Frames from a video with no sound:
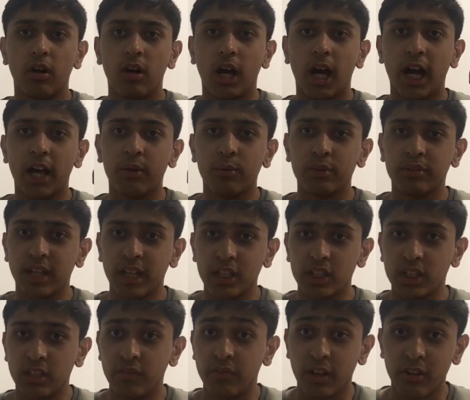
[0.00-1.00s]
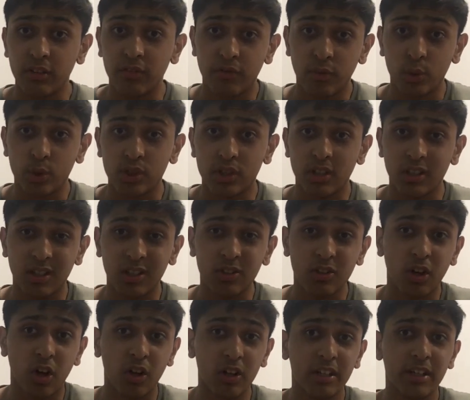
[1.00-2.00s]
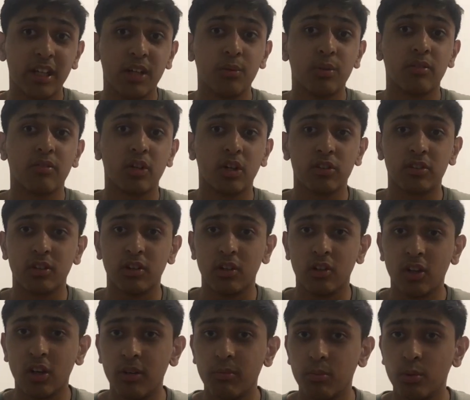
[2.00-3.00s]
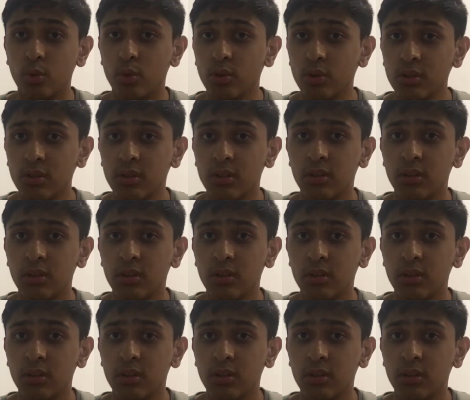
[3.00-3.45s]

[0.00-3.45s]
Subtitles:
I was actually very fortunate. This holiday would have cost a lot more,